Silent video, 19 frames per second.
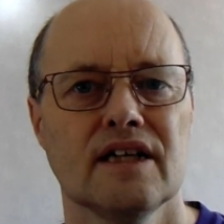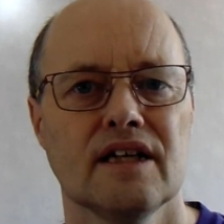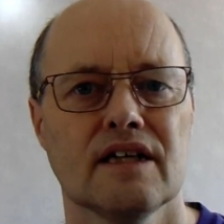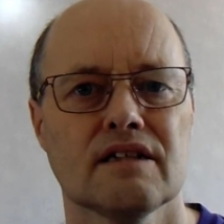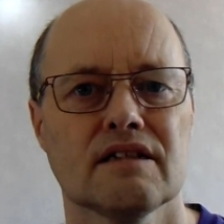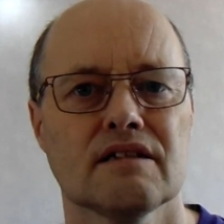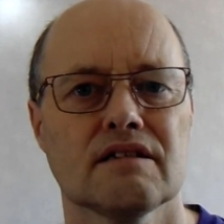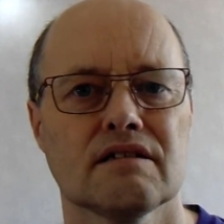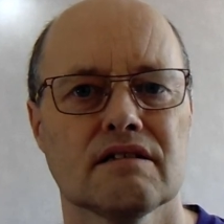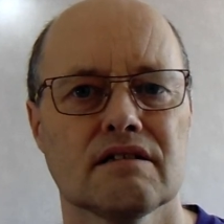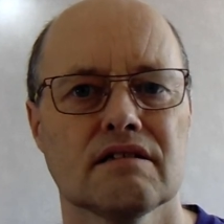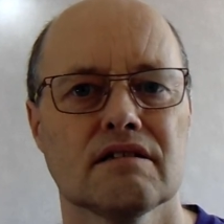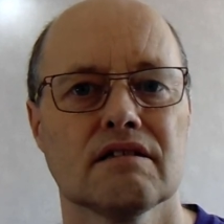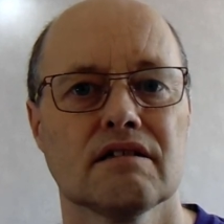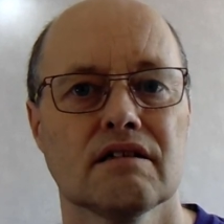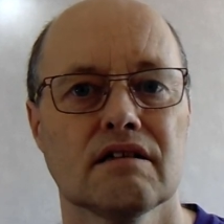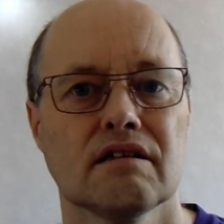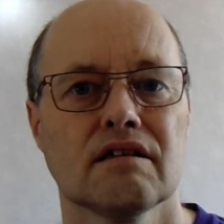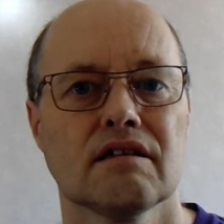
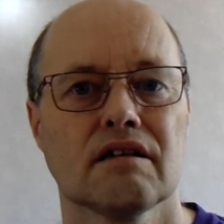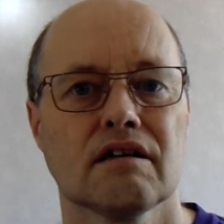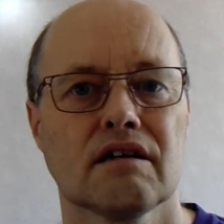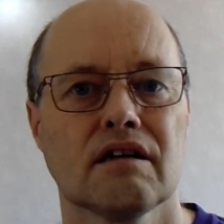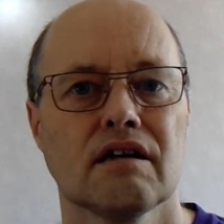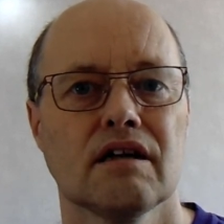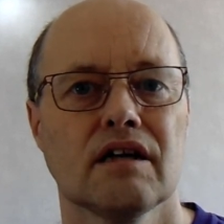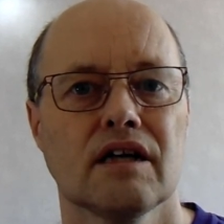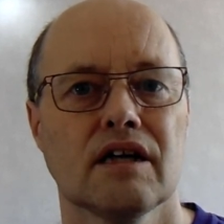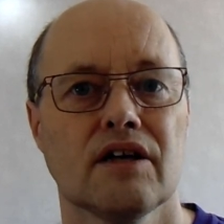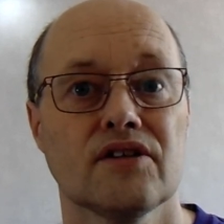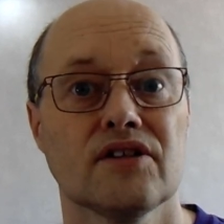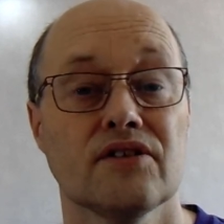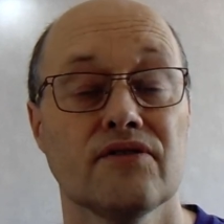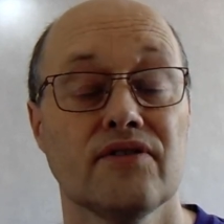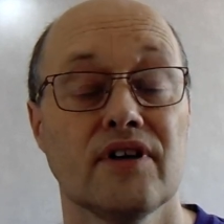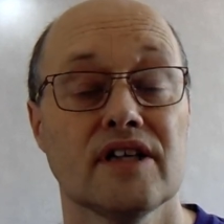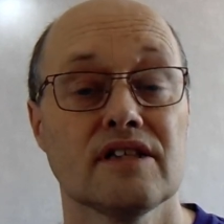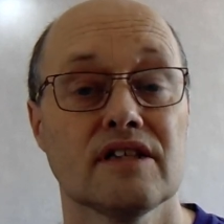It's
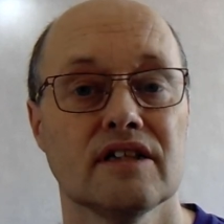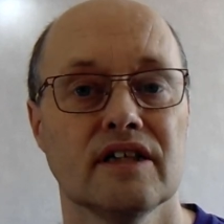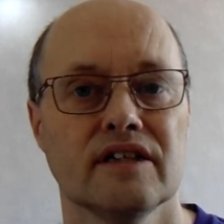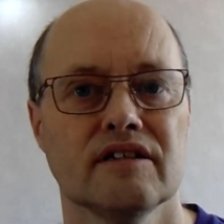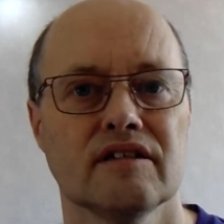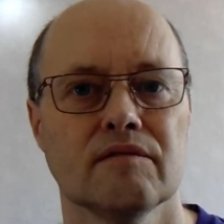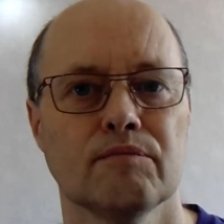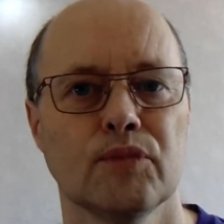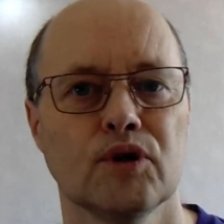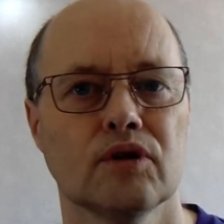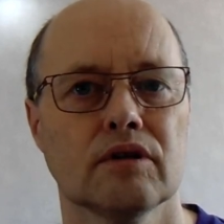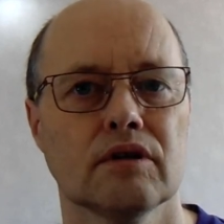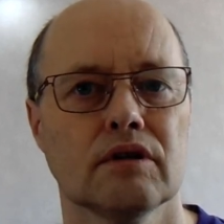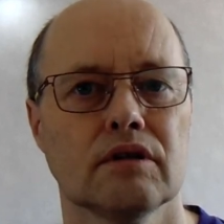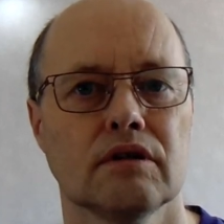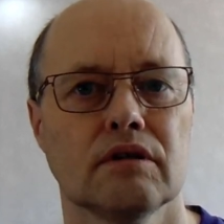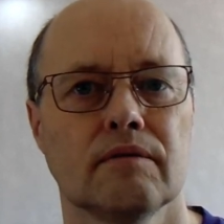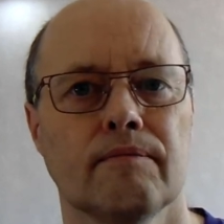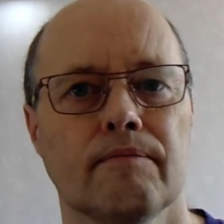a fascinating
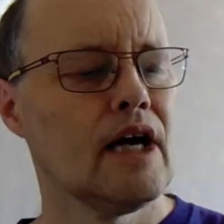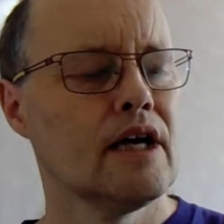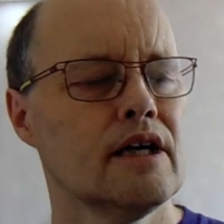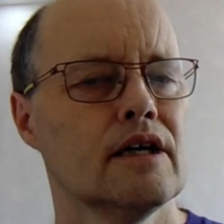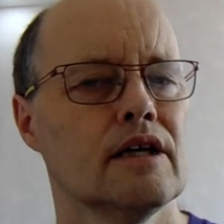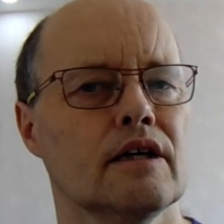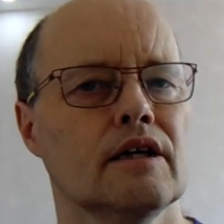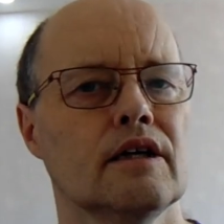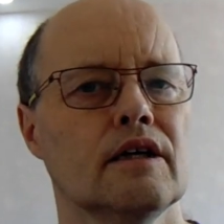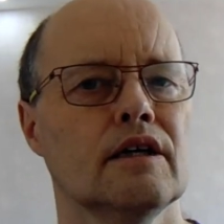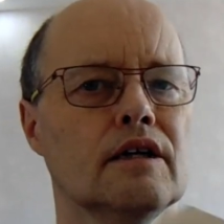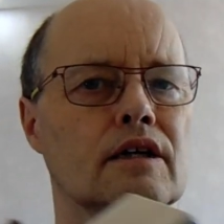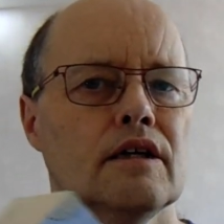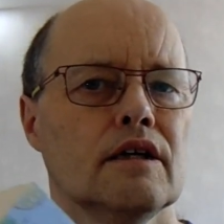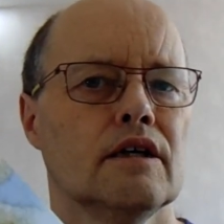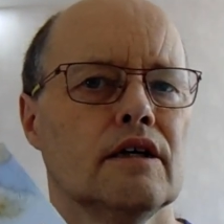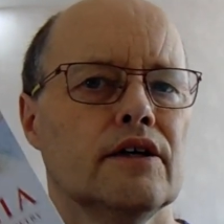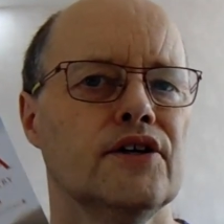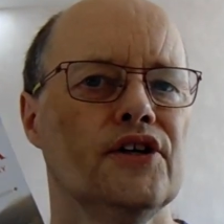book.
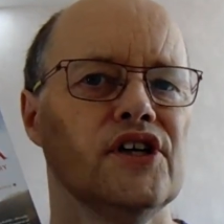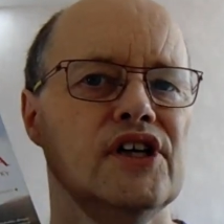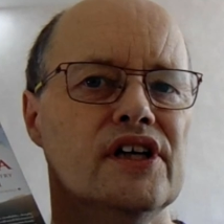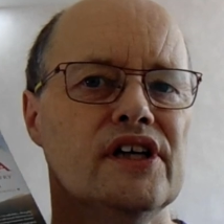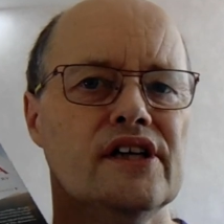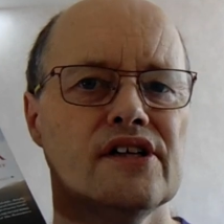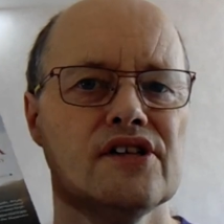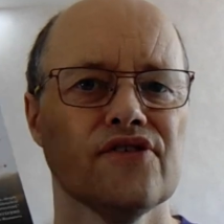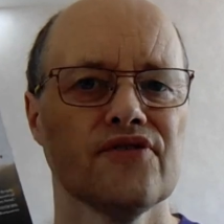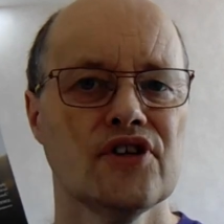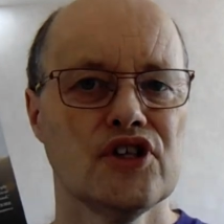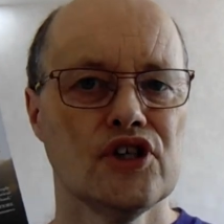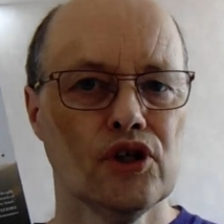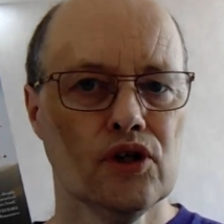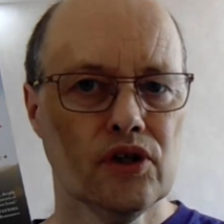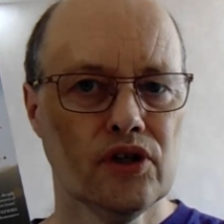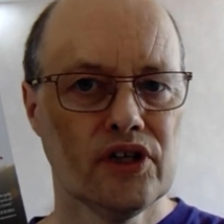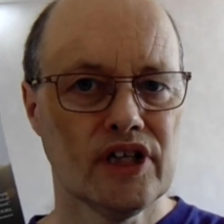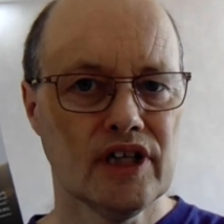G is for
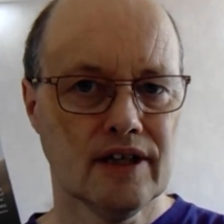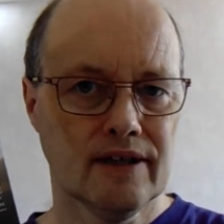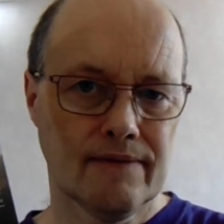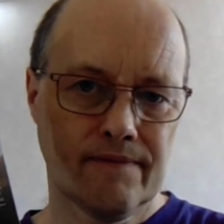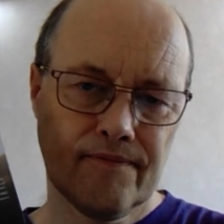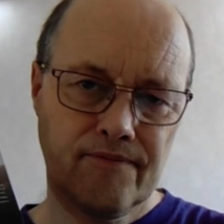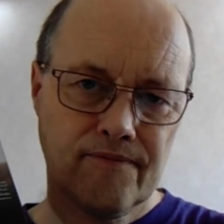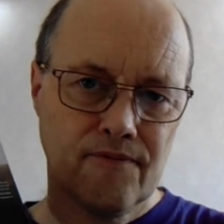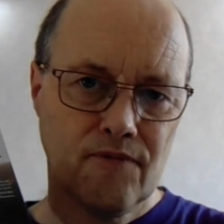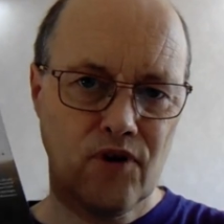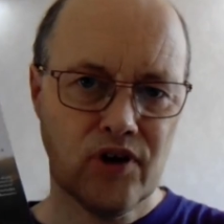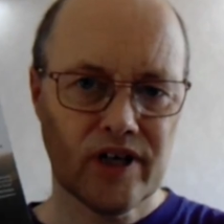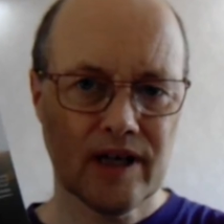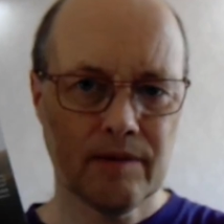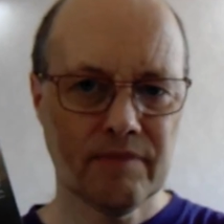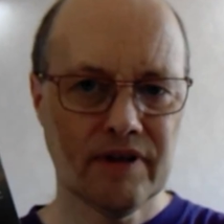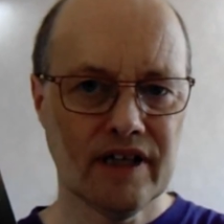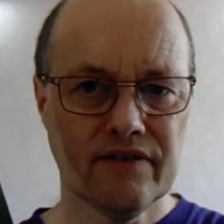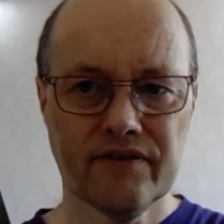Georgia, where
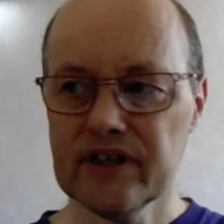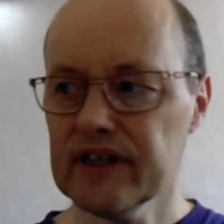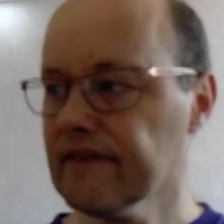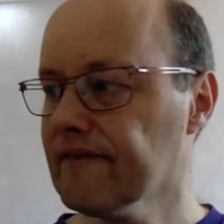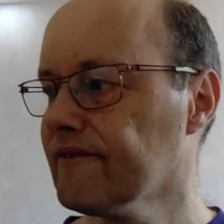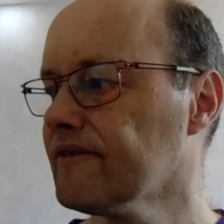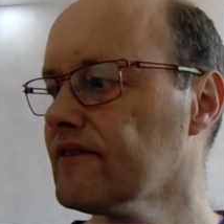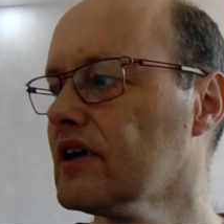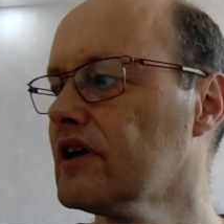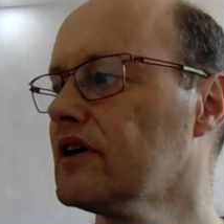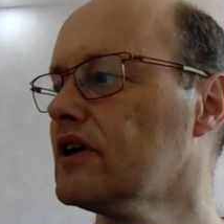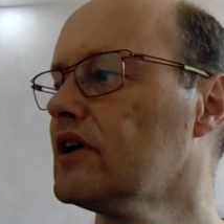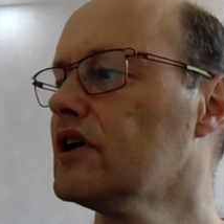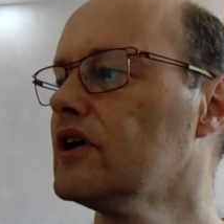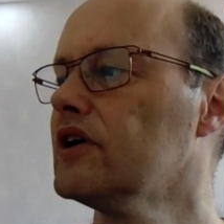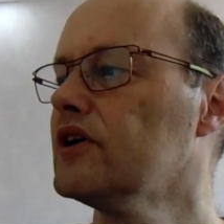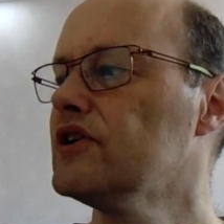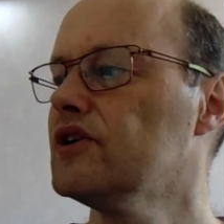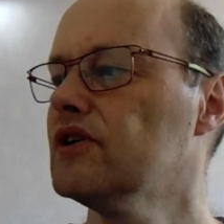I'm living.
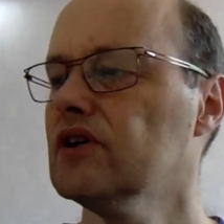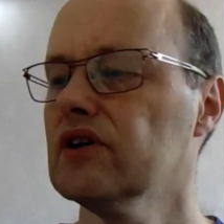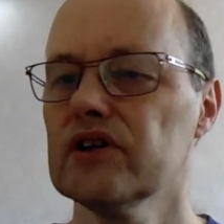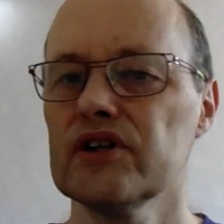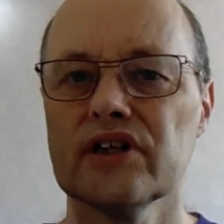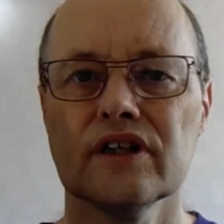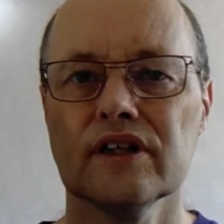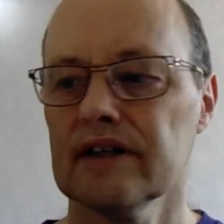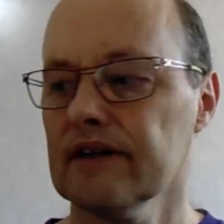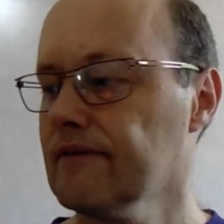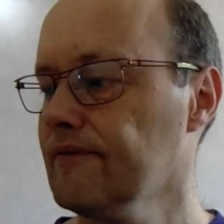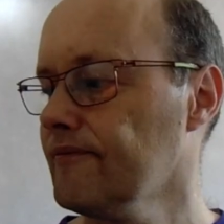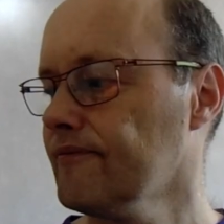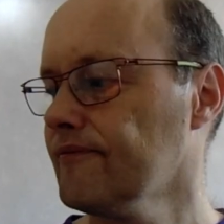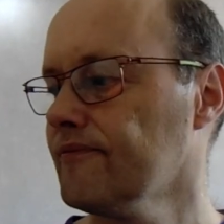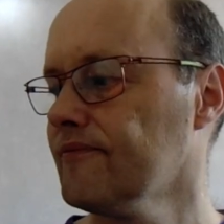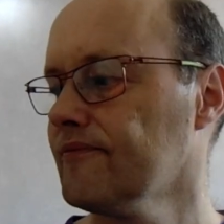Georgia